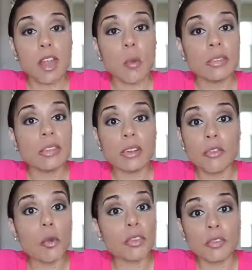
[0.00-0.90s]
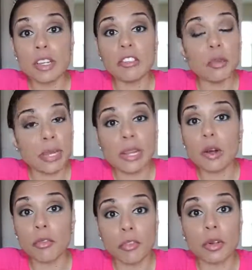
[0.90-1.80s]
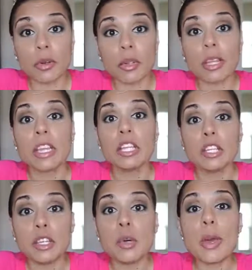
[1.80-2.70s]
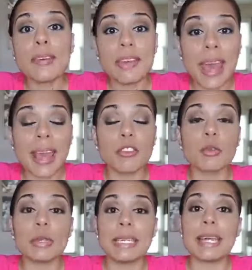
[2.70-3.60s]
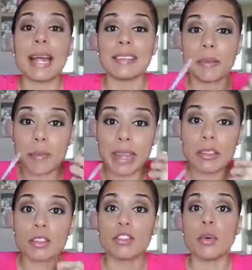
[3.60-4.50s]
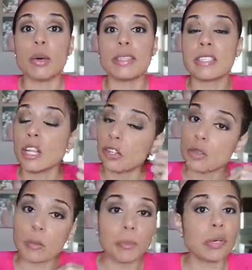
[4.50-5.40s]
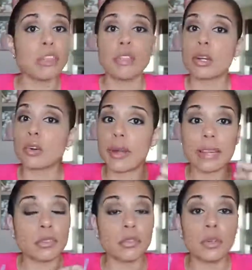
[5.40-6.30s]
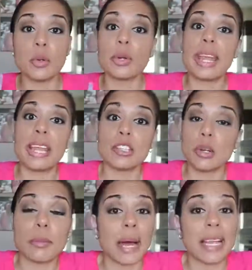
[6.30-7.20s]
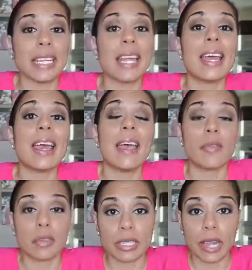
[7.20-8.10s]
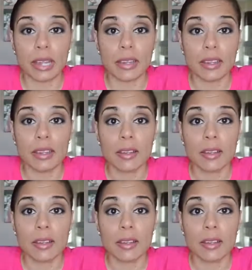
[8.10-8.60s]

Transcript: No one's gonna force feed you keto food. You have actually got to make the choice to put the correct food in your body every day.